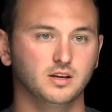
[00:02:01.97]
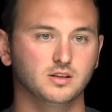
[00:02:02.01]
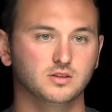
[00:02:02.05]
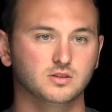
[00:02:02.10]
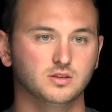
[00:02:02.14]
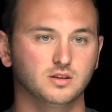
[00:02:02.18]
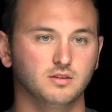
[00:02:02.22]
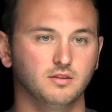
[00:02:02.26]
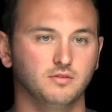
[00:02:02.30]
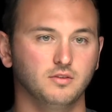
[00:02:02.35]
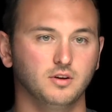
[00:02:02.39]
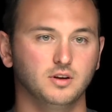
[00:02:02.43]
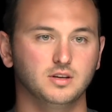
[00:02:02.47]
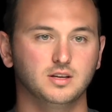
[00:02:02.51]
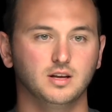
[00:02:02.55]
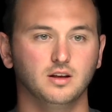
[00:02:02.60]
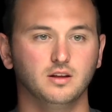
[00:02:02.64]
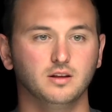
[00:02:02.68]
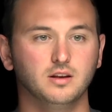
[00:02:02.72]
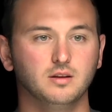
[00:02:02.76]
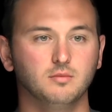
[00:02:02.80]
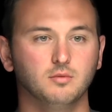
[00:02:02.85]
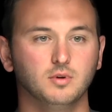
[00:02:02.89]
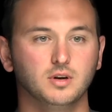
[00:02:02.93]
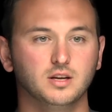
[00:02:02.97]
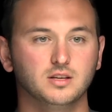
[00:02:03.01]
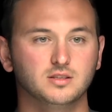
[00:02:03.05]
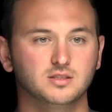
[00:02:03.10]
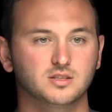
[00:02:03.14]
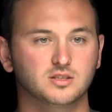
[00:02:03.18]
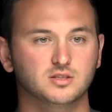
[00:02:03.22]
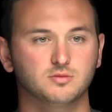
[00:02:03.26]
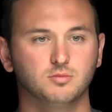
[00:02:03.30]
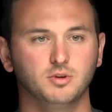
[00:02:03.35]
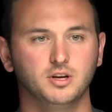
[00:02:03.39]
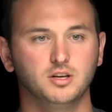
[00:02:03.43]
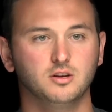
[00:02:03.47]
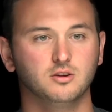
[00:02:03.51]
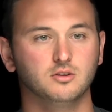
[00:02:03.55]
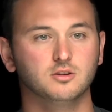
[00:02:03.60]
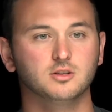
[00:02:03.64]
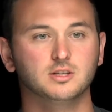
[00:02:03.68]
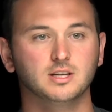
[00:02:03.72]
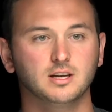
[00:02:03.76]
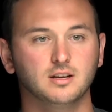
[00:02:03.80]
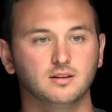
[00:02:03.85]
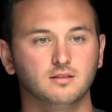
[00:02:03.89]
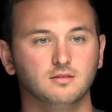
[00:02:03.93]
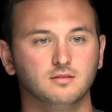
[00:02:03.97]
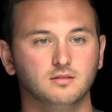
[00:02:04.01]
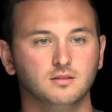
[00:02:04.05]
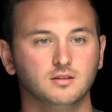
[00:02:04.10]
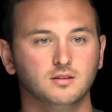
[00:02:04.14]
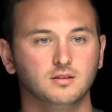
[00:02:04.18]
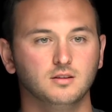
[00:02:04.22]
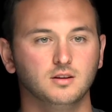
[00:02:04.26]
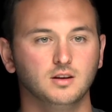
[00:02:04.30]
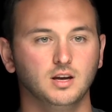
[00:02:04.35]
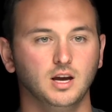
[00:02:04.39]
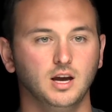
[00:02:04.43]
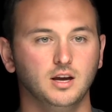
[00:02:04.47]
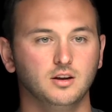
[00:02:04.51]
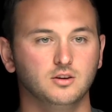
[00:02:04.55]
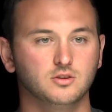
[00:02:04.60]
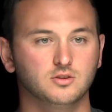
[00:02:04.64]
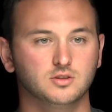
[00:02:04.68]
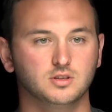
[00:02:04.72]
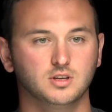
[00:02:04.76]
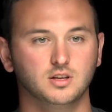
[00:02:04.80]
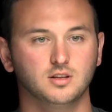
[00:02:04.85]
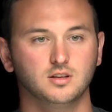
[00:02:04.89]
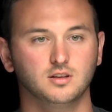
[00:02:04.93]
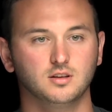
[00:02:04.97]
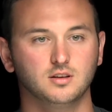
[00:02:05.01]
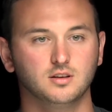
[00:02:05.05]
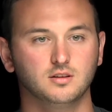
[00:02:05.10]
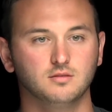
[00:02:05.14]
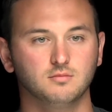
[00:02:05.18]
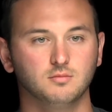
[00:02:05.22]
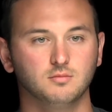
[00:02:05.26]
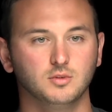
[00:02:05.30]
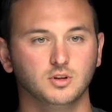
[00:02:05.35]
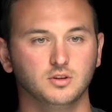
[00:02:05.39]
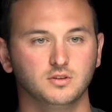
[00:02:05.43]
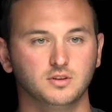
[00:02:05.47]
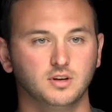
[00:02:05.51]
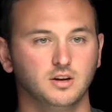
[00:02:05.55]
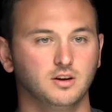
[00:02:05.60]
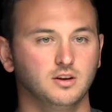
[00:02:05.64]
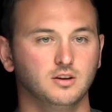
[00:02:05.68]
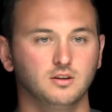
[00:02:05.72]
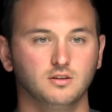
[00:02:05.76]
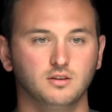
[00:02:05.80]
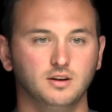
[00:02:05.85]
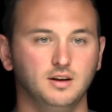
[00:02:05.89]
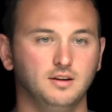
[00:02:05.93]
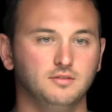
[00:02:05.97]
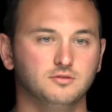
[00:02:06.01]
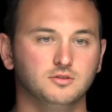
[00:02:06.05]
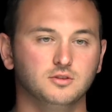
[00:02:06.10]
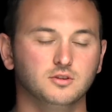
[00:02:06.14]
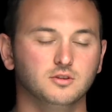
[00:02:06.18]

is if I tell anybody, is explain your intent. I understand in the military you don't have